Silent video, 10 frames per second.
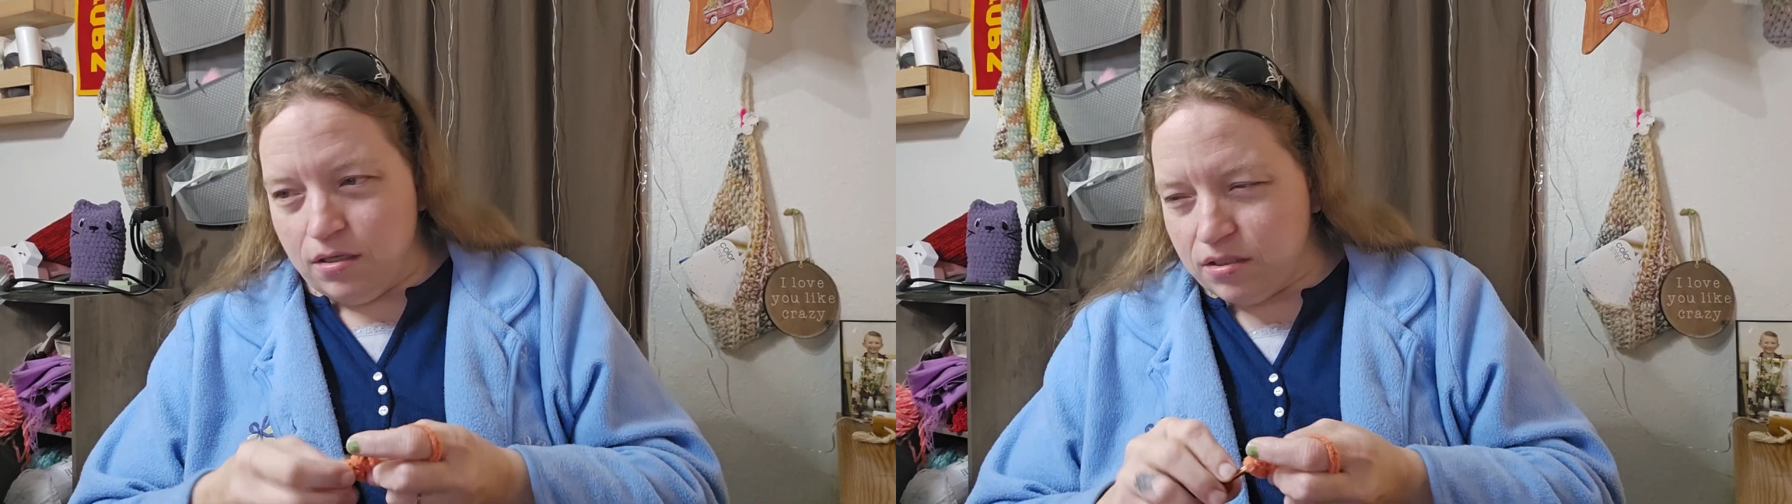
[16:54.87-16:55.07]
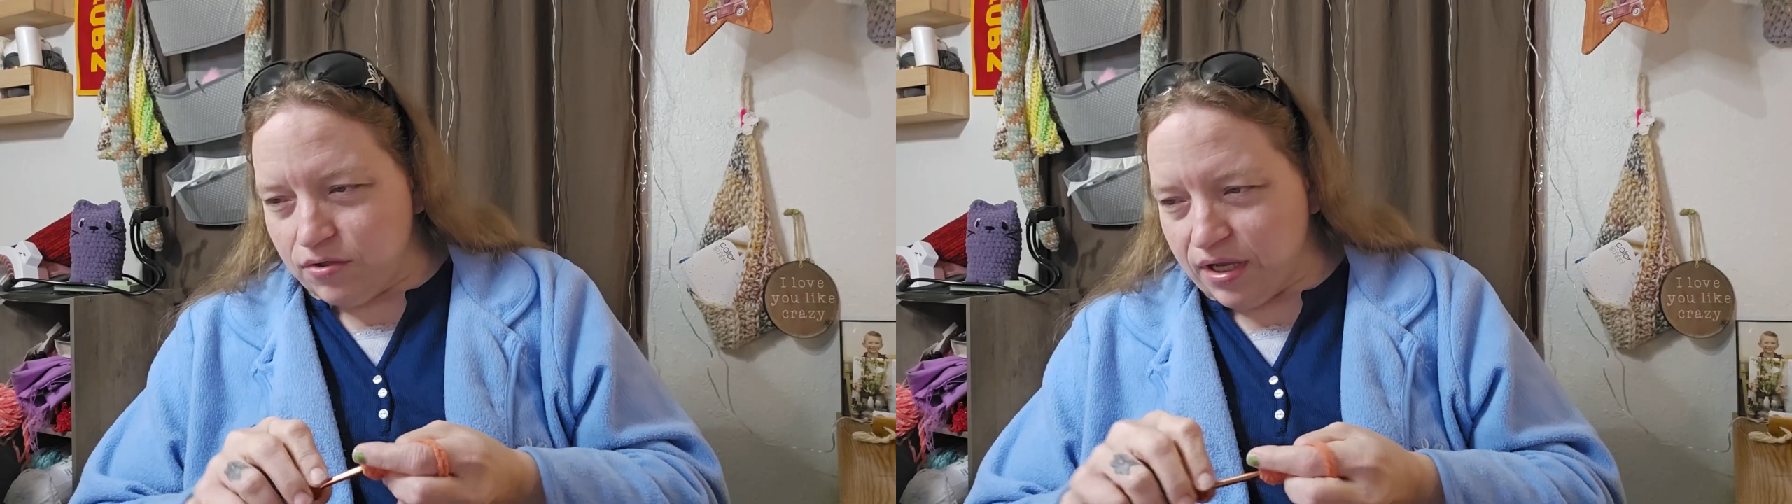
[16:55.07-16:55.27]

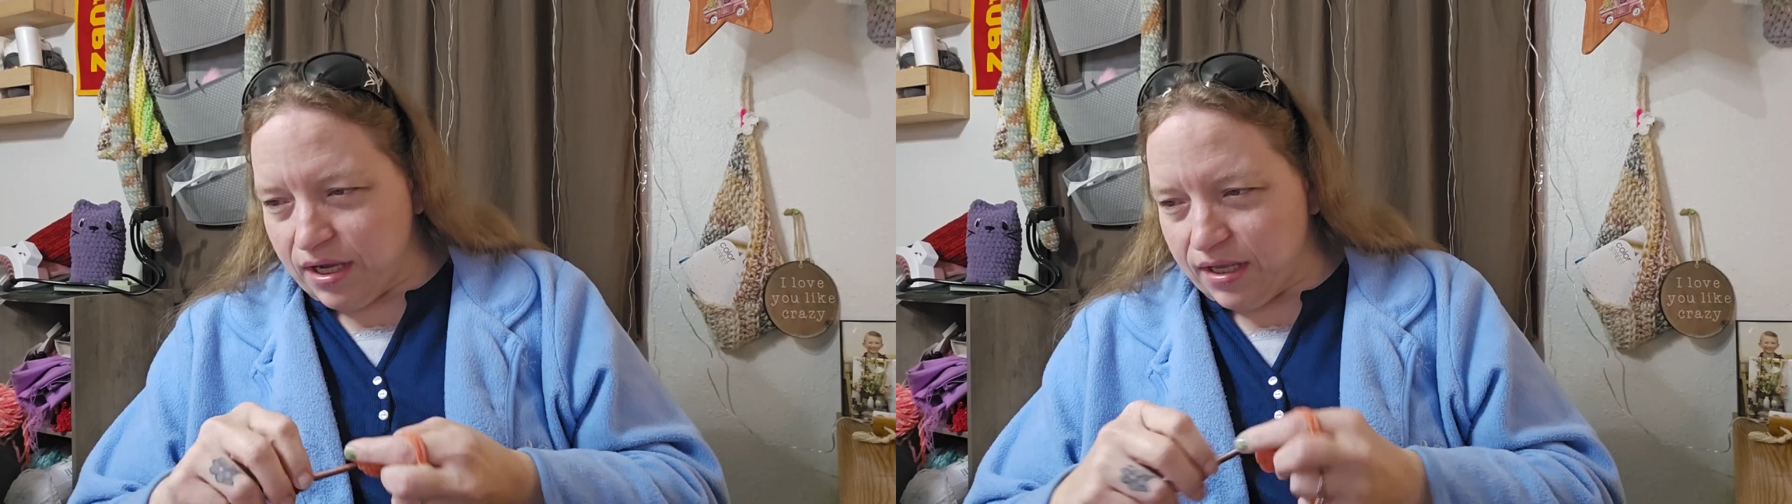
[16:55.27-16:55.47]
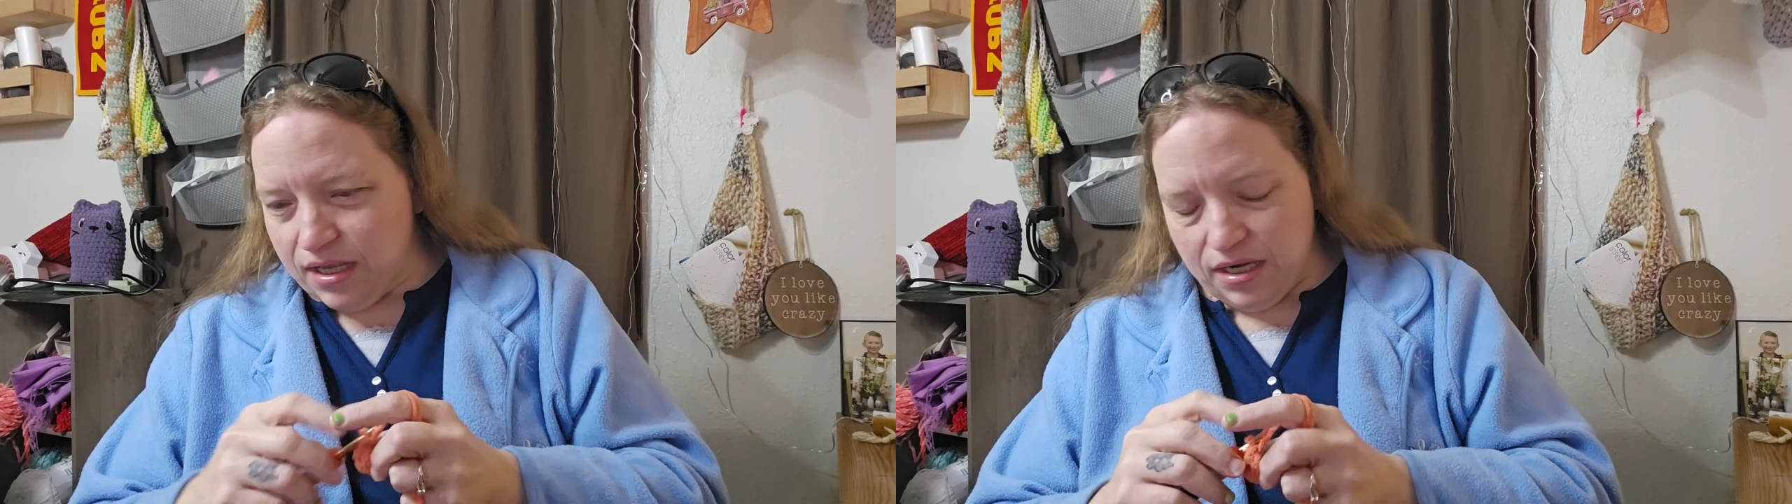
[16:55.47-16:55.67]
So
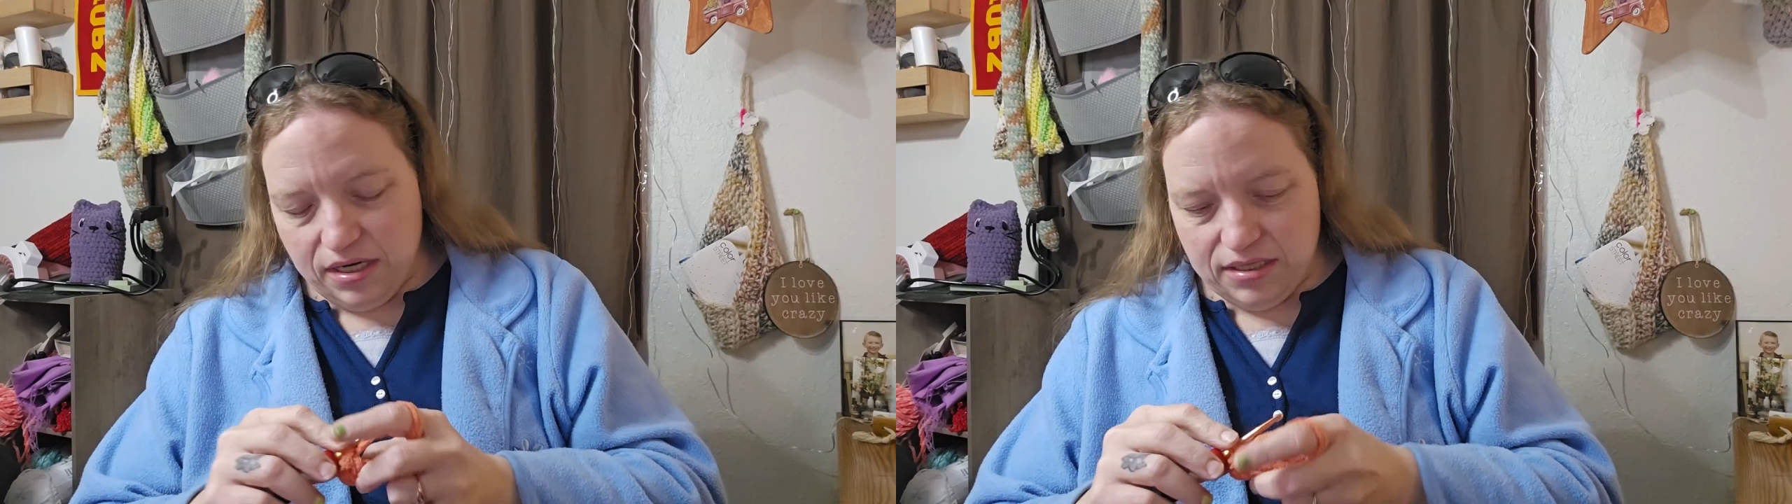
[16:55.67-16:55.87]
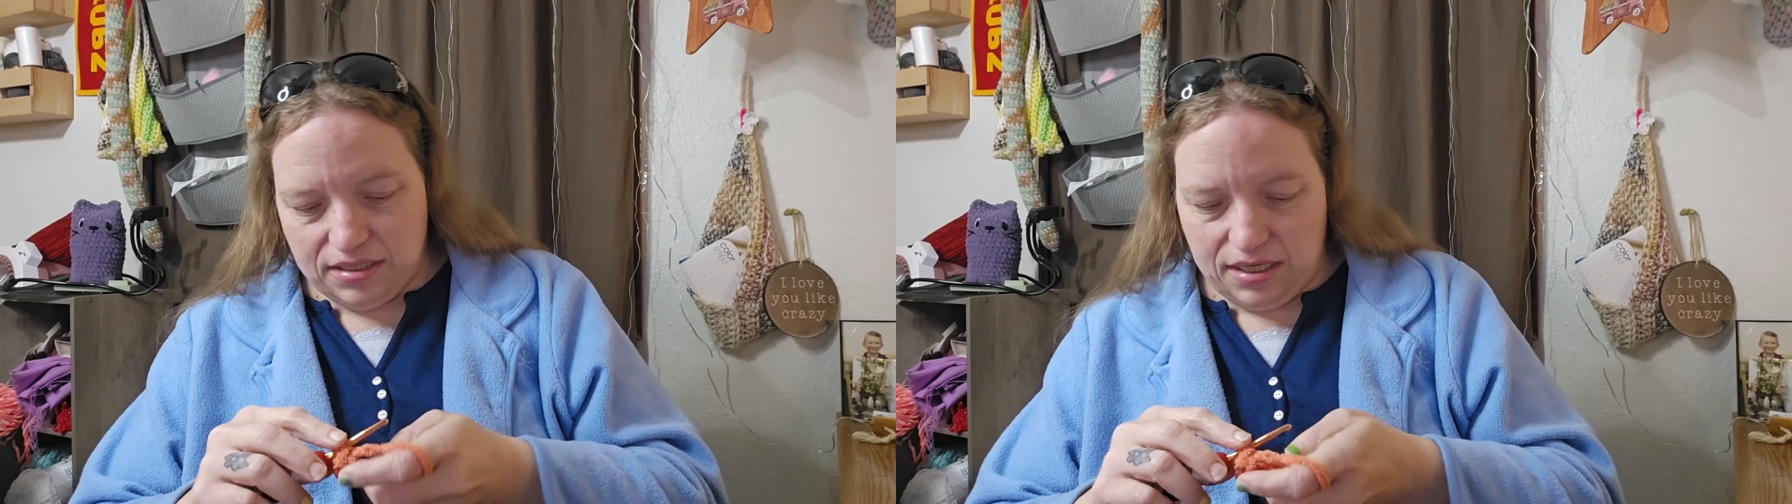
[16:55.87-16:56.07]
yeah, it
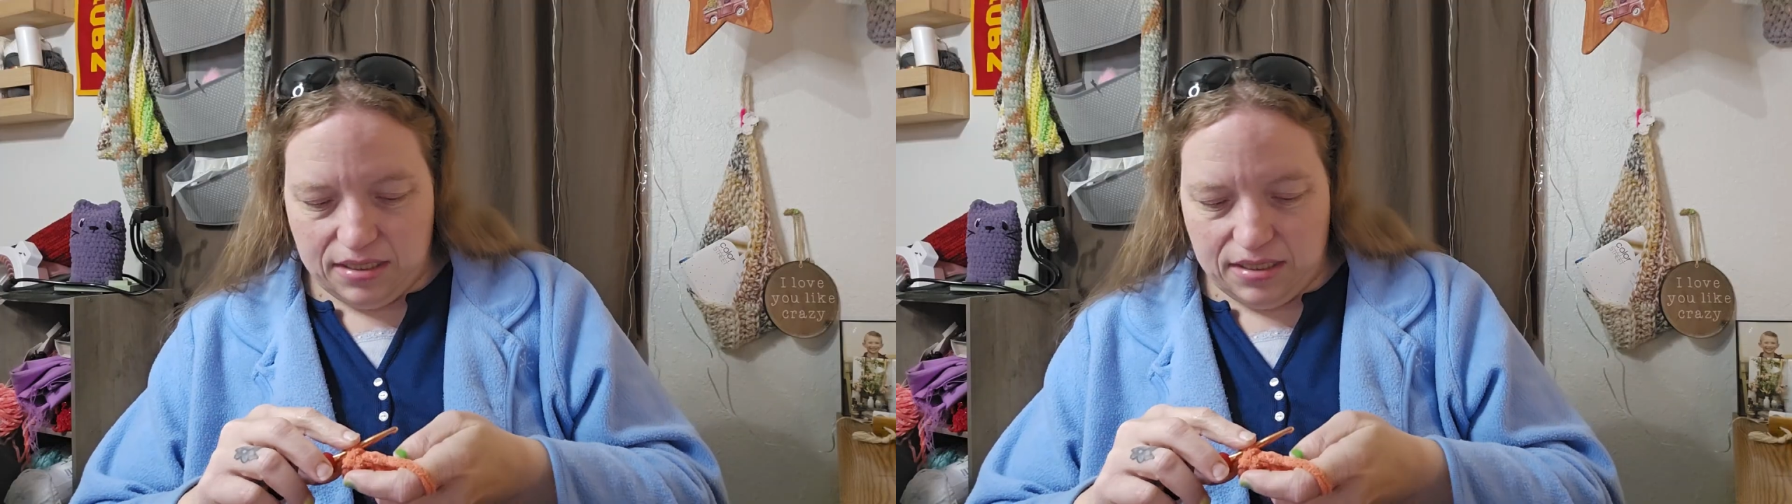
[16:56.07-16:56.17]
is